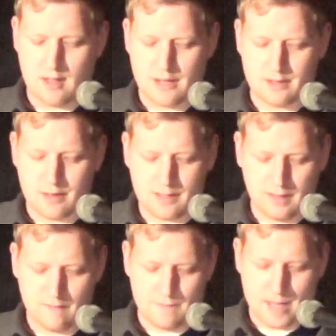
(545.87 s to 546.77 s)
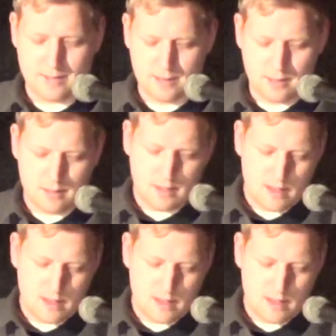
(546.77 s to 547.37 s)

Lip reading: I started to leave a message.